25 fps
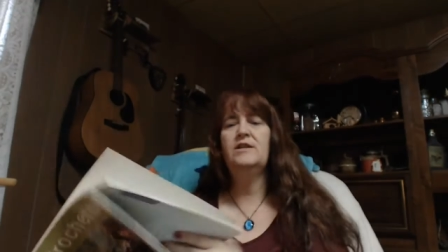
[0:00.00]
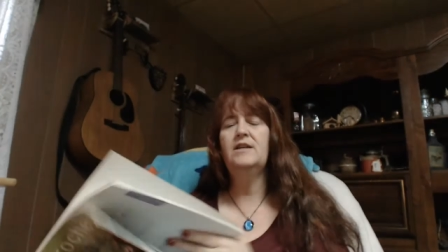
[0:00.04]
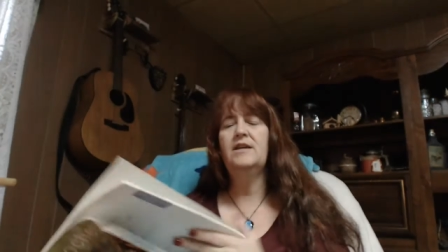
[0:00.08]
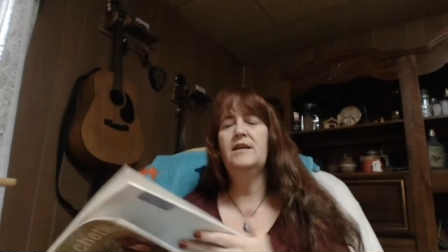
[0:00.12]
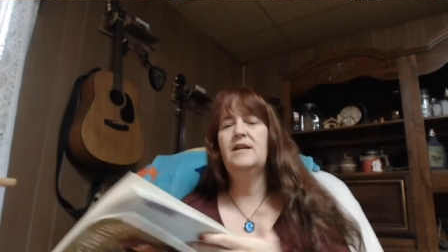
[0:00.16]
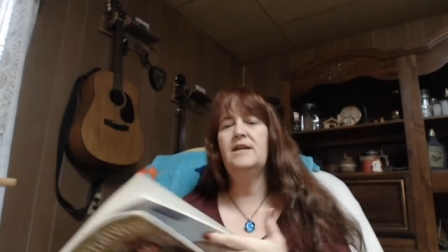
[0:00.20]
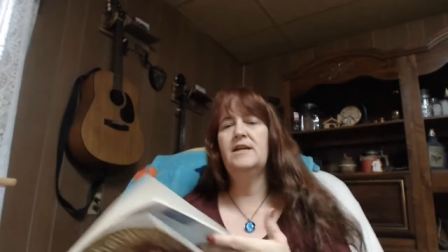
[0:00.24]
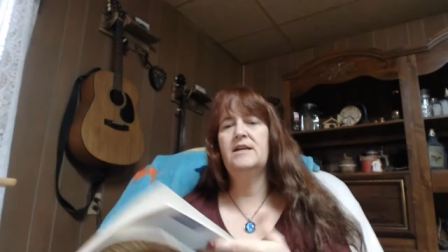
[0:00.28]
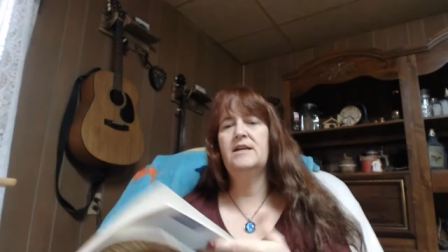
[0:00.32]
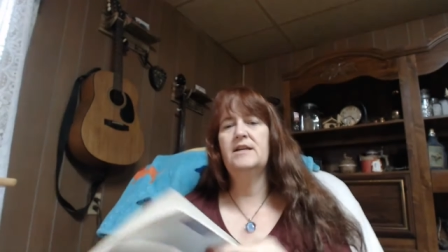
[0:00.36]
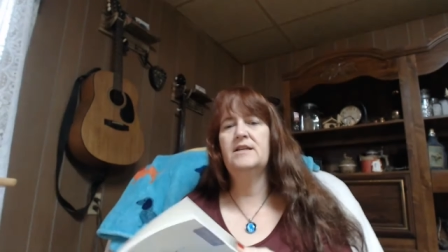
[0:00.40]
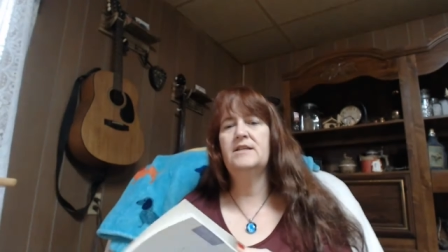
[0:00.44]

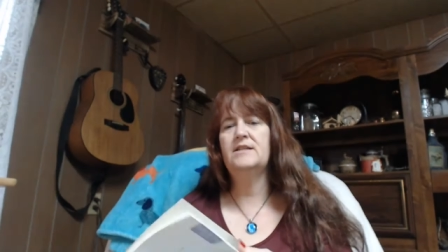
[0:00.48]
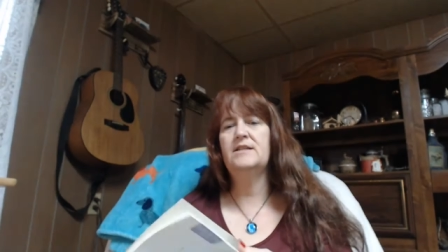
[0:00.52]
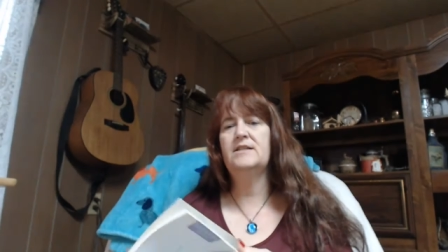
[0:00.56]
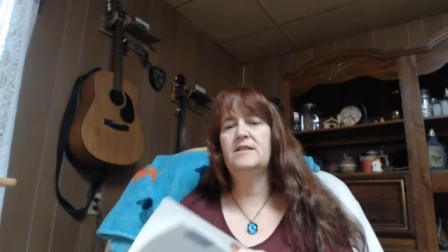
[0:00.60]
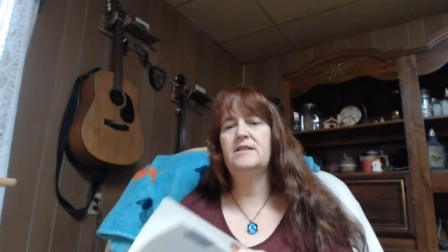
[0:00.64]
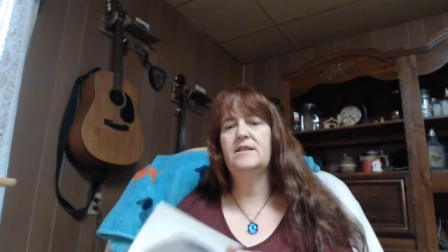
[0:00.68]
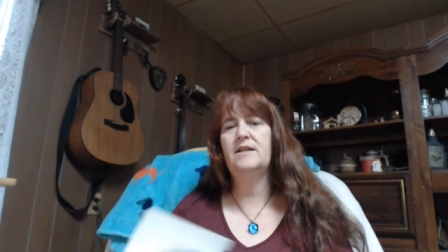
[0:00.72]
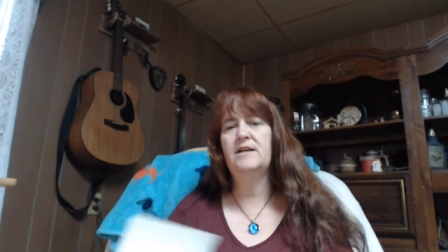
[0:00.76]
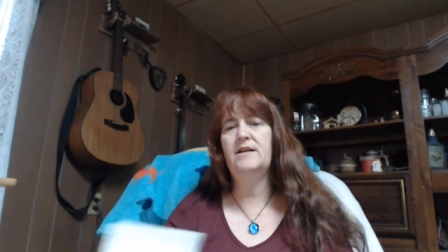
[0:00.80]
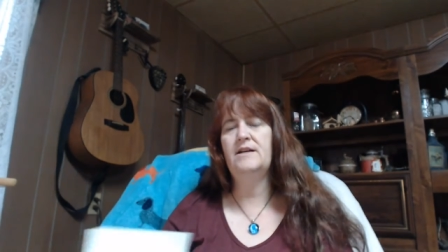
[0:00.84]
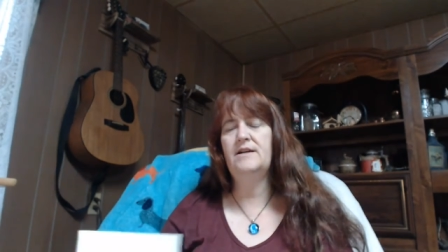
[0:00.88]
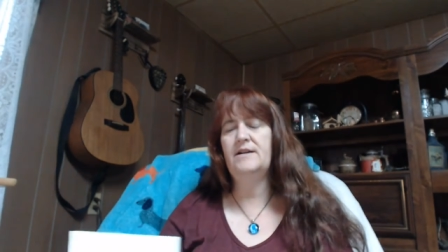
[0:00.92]

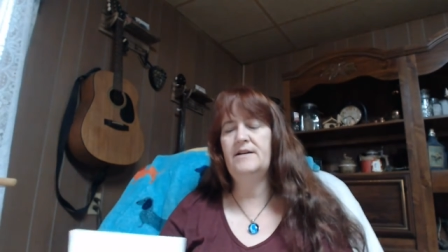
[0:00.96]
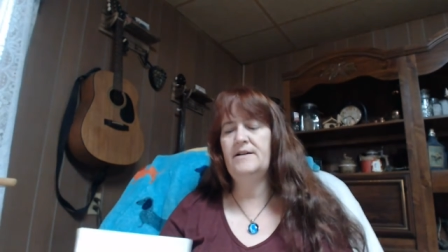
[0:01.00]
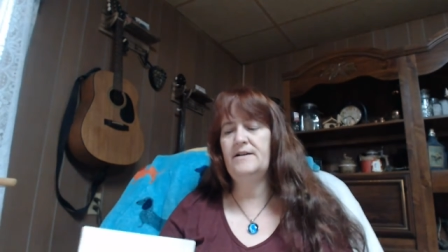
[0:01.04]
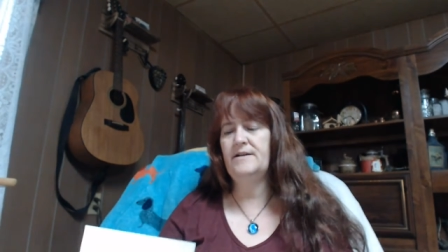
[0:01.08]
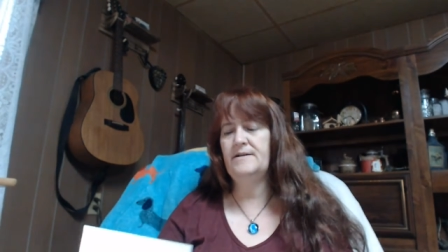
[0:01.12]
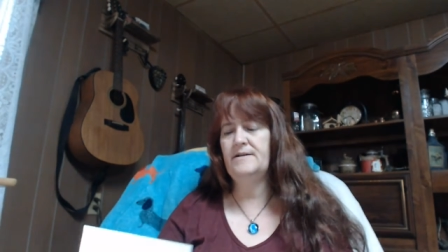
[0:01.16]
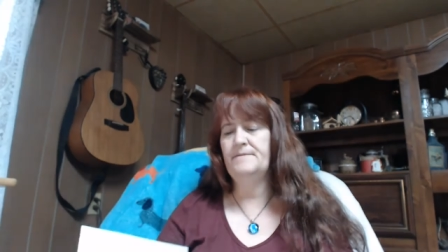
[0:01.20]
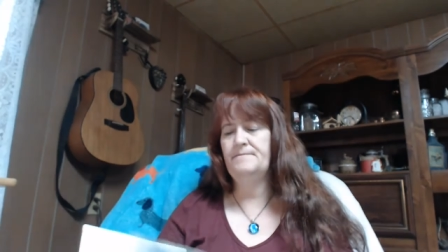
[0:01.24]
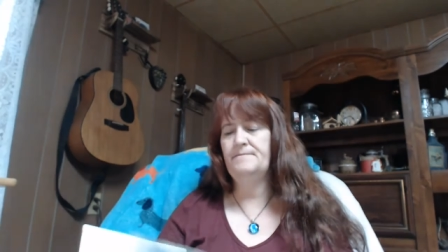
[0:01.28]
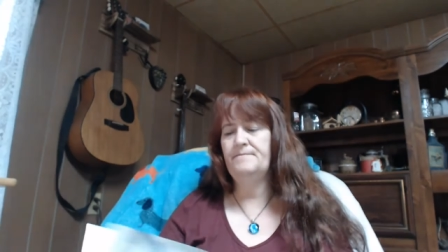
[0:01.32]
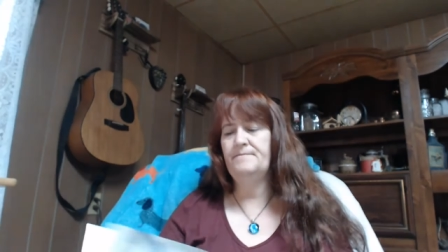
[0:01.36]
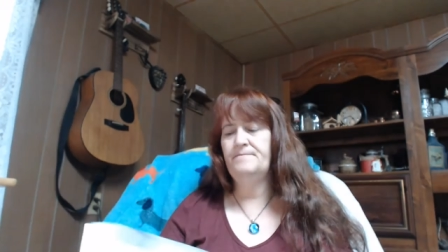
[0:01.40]
is
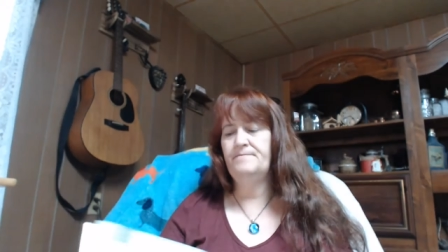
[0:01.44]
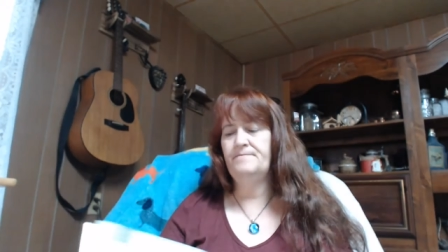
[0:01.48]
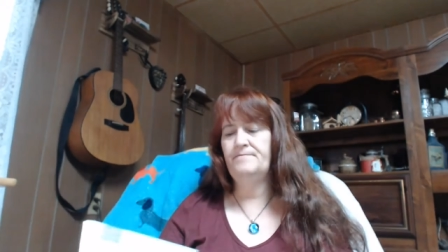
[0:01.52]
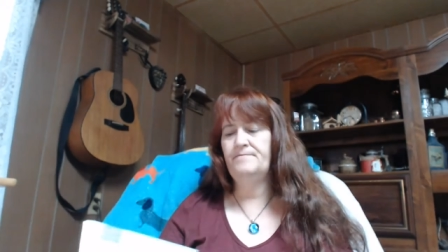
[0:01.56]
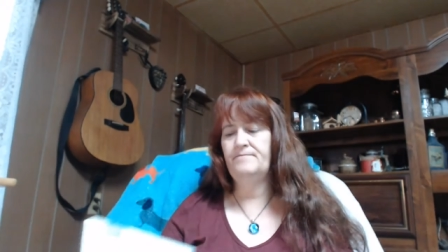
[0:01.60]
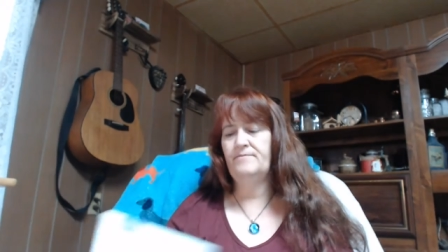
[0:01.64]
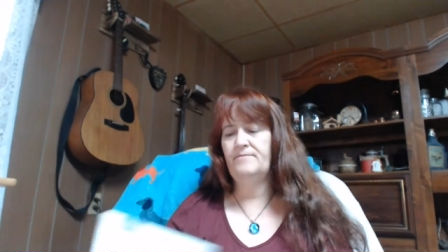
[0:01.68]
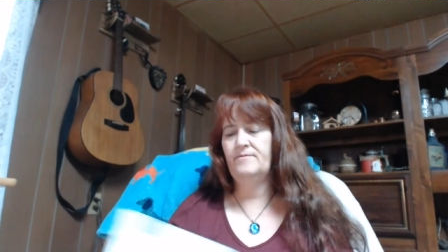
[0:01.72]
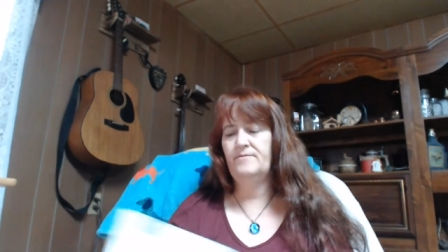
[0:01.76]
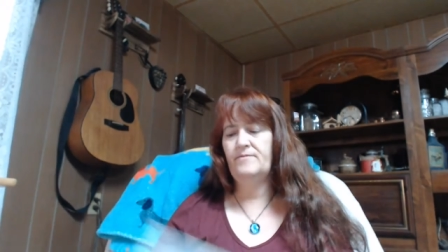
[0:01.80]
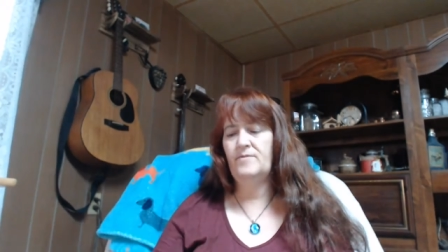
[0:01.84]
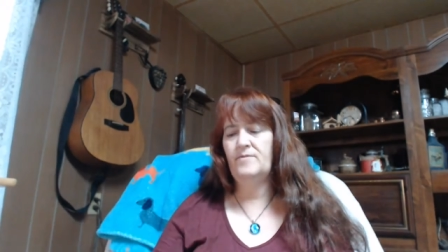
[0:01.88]
um,
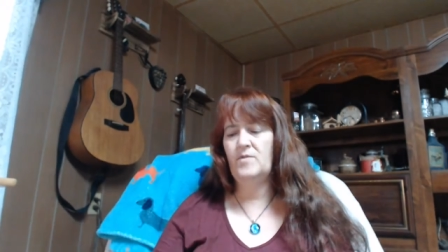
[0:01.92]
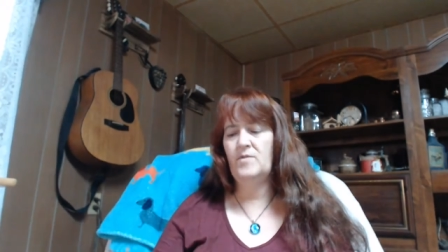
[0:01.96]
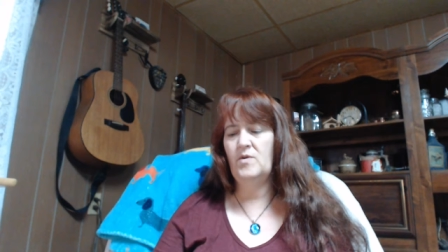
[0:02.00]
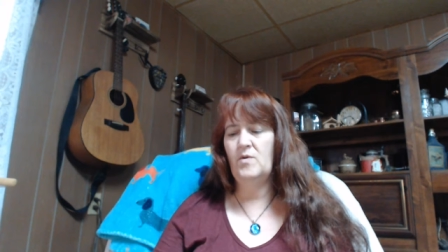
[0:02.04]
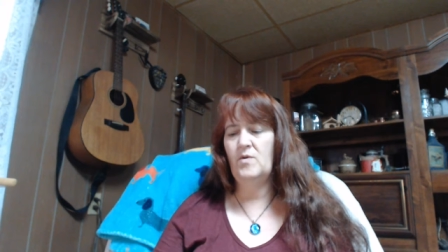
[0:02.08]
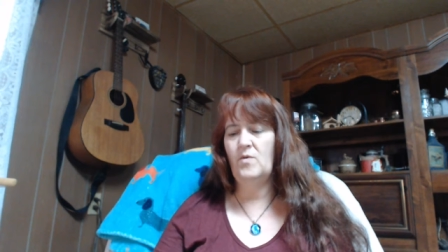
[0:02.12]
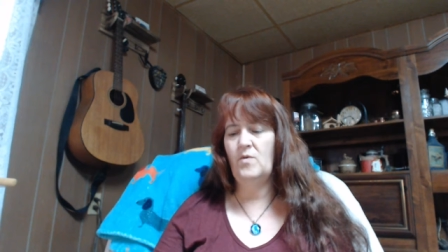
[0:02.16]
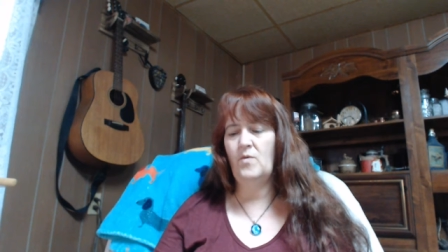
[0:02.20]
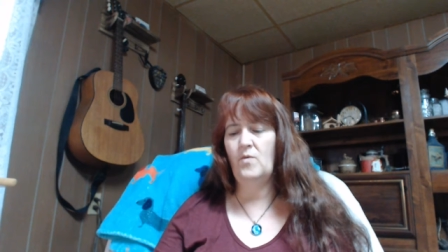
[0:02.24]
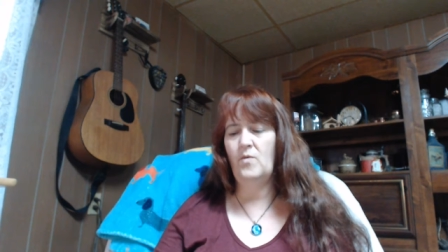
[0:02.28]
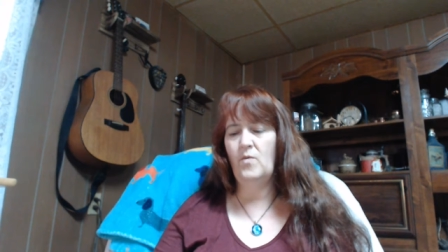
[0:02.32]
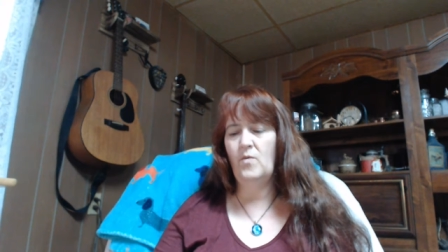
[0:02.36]

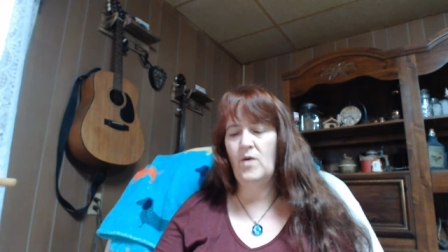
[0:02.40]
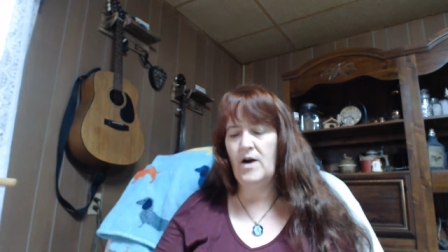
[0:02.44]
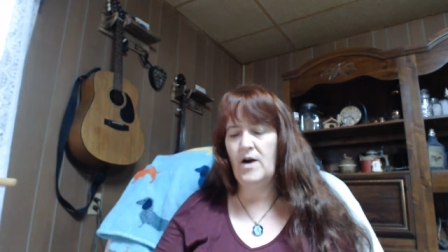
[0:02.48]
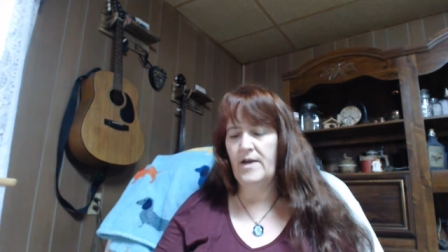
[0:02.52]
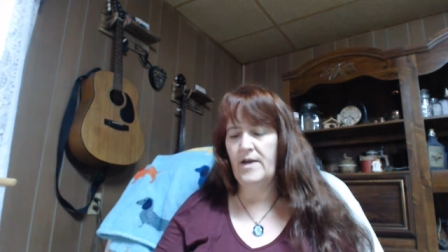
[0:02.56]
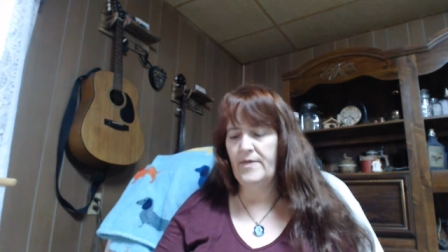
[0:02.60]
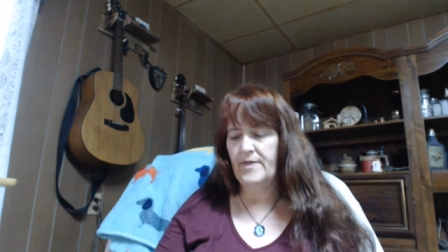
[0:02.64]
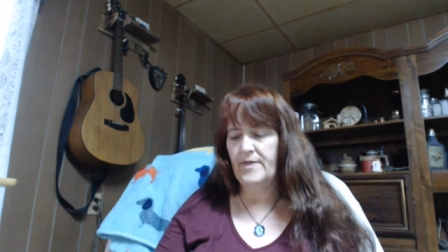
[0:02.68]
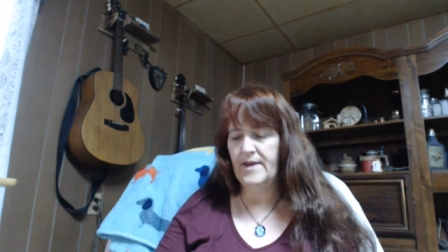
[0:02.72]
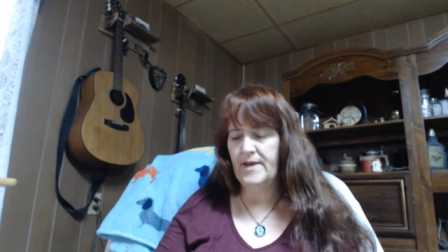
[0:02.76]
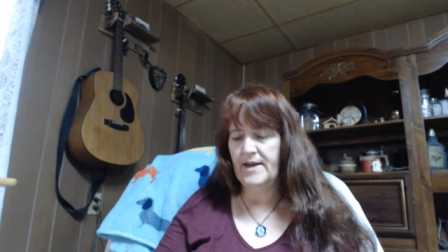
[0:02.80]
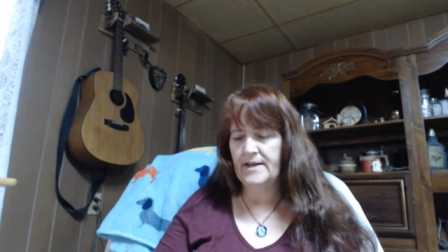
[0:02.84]

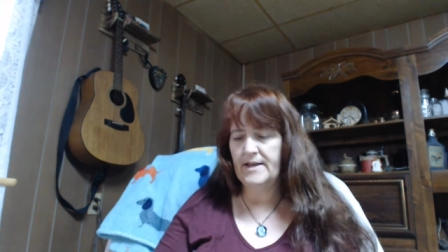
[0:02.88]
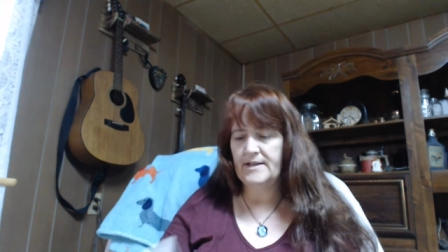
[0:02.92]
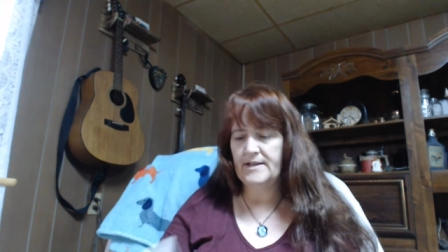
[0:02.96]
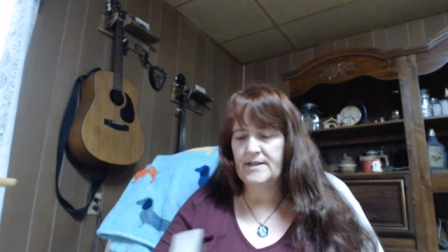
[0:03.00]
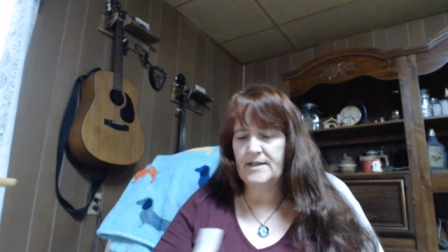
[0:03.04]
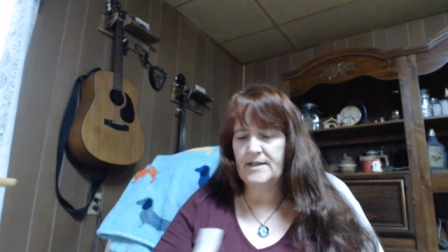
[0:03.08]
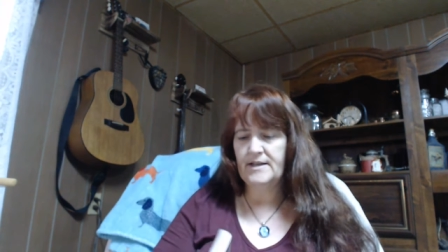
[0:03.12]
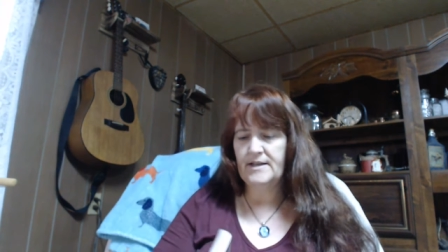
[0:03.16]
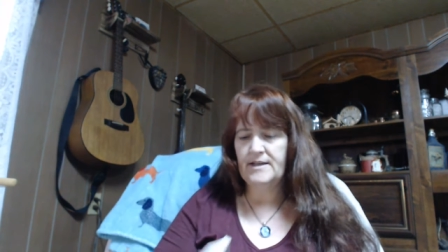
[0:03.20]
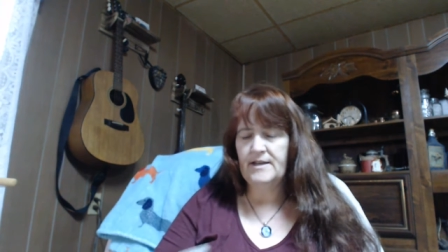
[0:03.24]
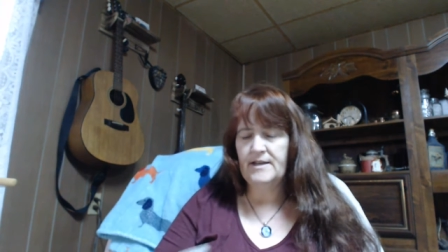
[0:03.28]
one that